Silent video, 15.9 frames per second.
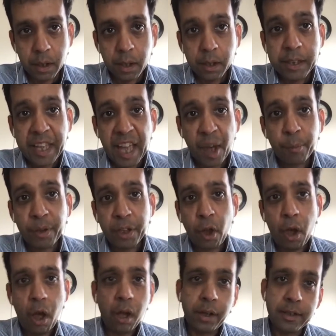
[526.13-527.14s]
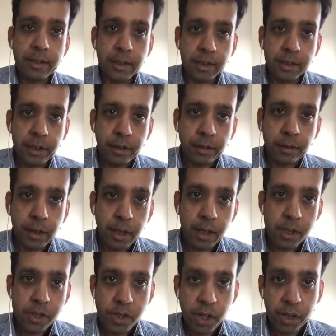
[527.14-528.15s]
Cambricon is
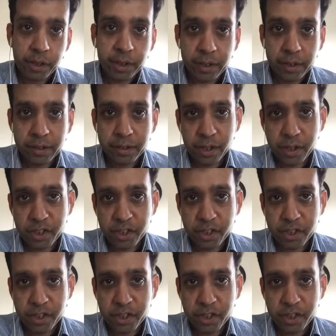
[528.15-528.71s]
another Chinese